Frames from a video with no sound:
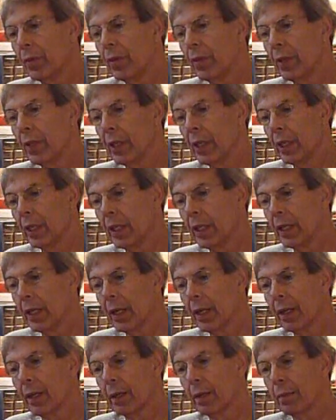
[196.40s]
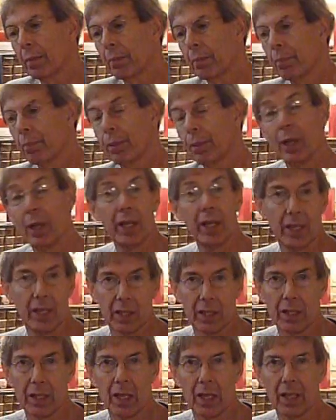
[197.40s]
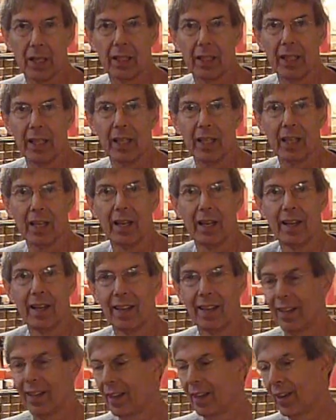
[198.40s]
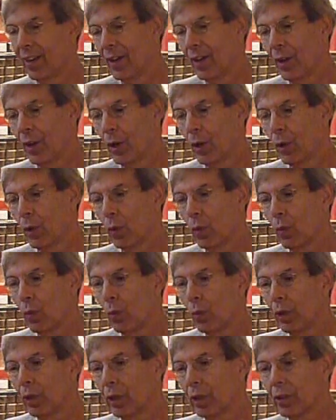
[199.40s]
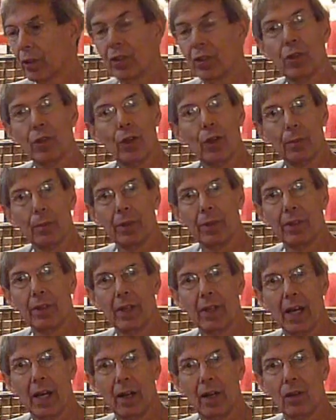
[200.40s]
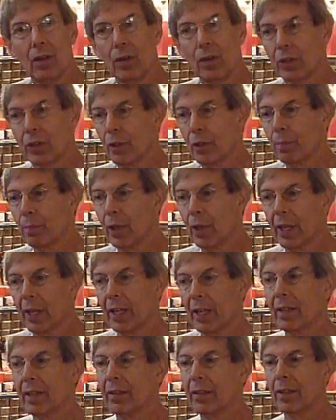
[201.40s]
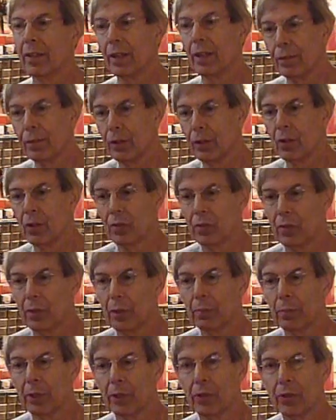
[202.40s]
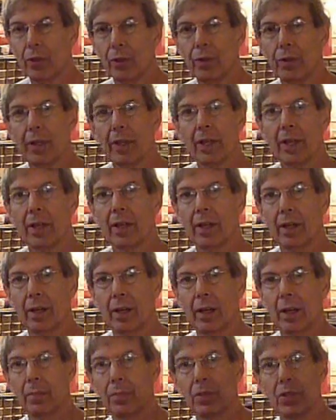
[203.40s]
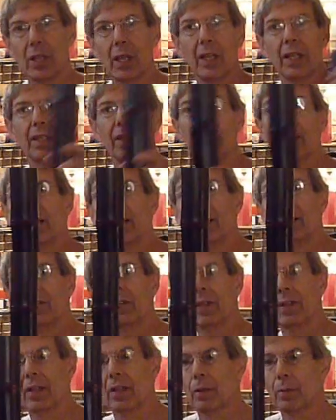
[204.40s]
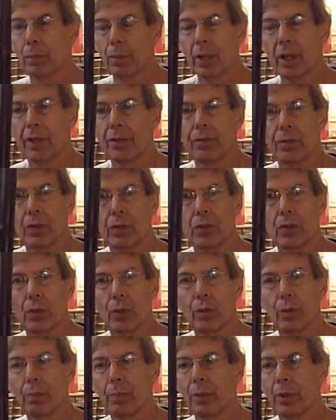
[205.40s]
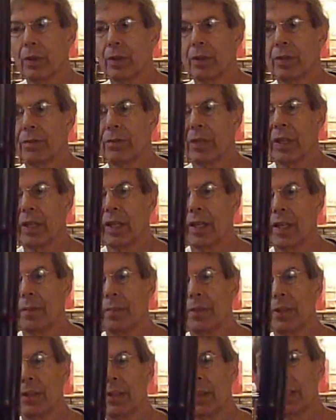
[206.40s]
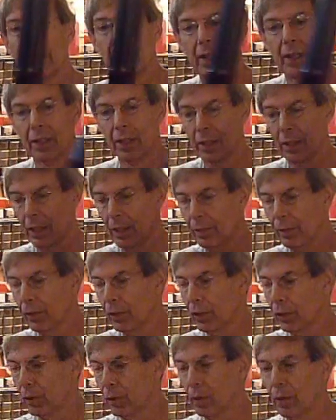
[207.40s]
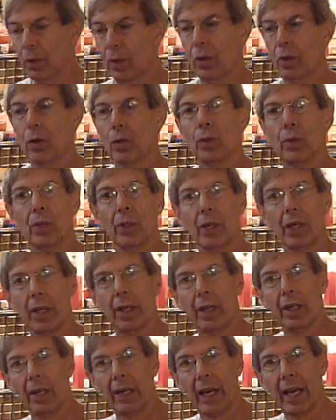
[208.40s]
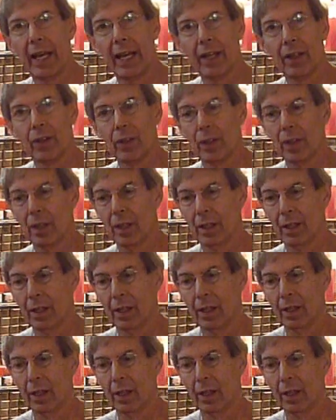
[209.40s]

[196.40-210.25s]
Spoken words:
The playing technique will determine how long you play it, and if you just simply turn it upside down, it'll play for a shorter period of time than if you hold it at an angle